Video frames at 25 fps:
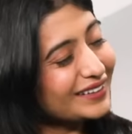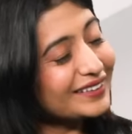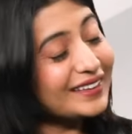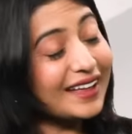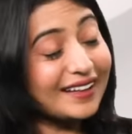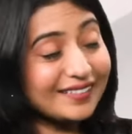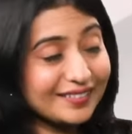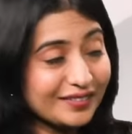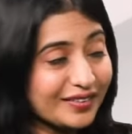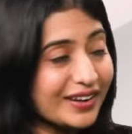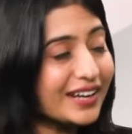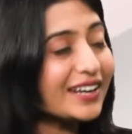
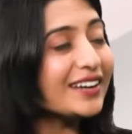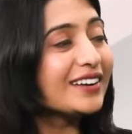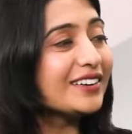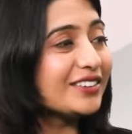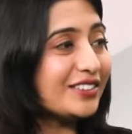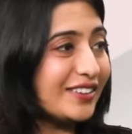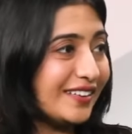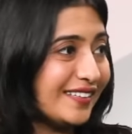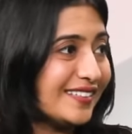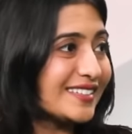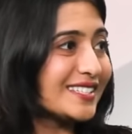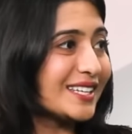That's very
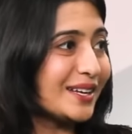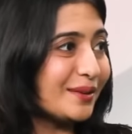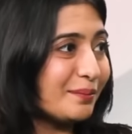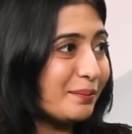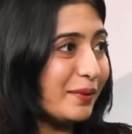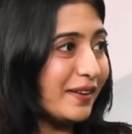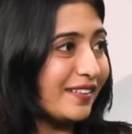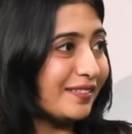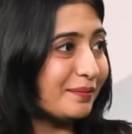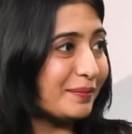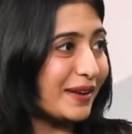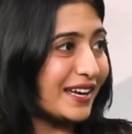interesting
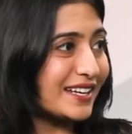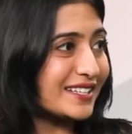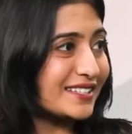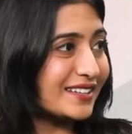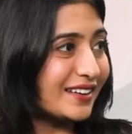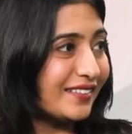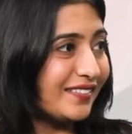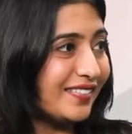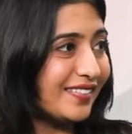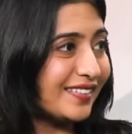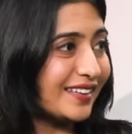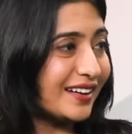
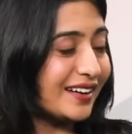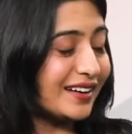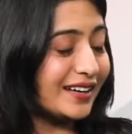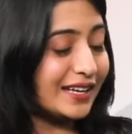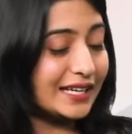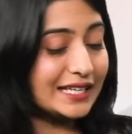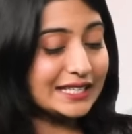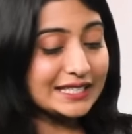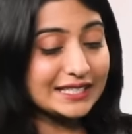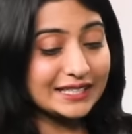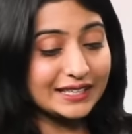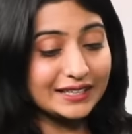perspectives.
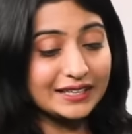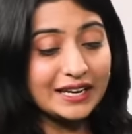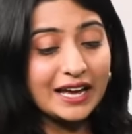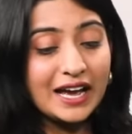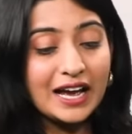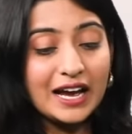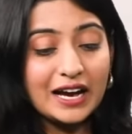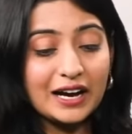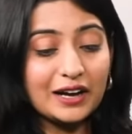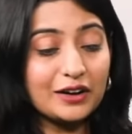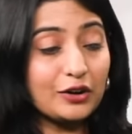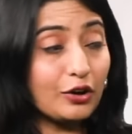Indeed,
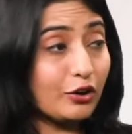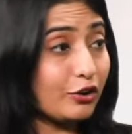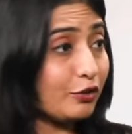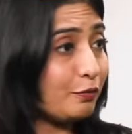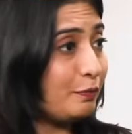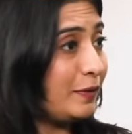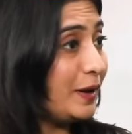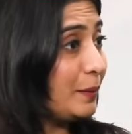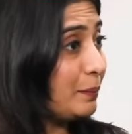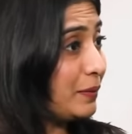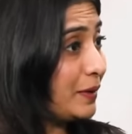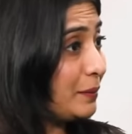a lot of
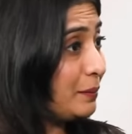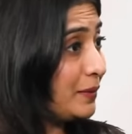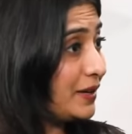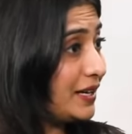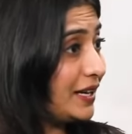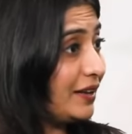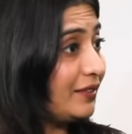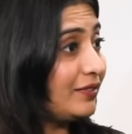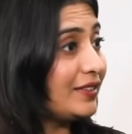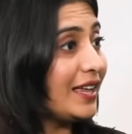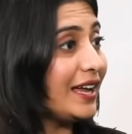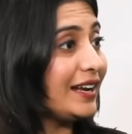people
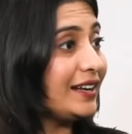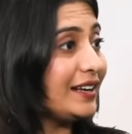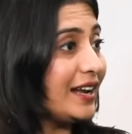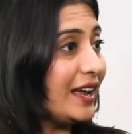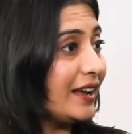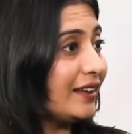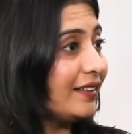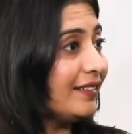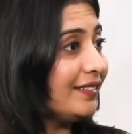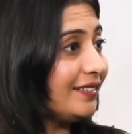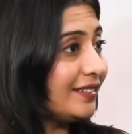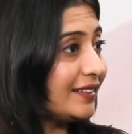believe that
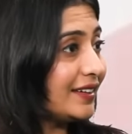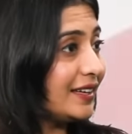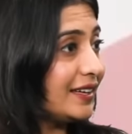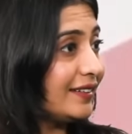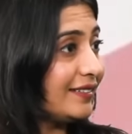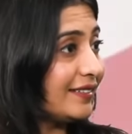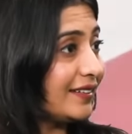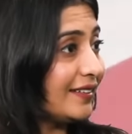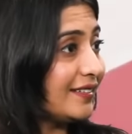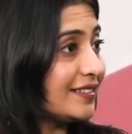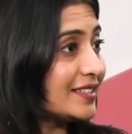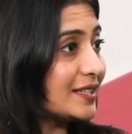legacy
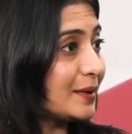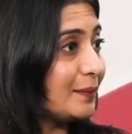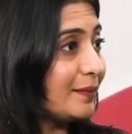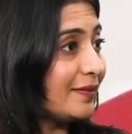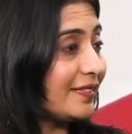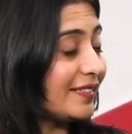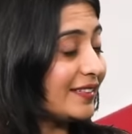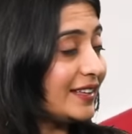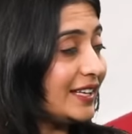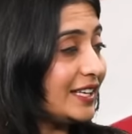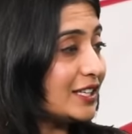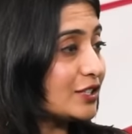
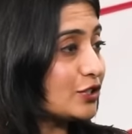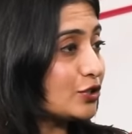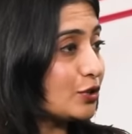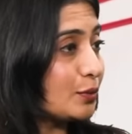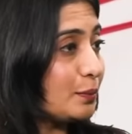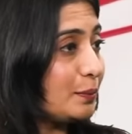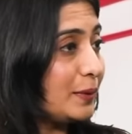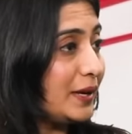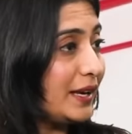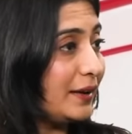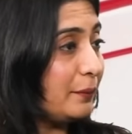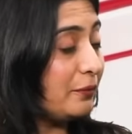systems need to
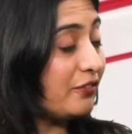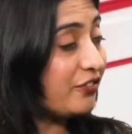be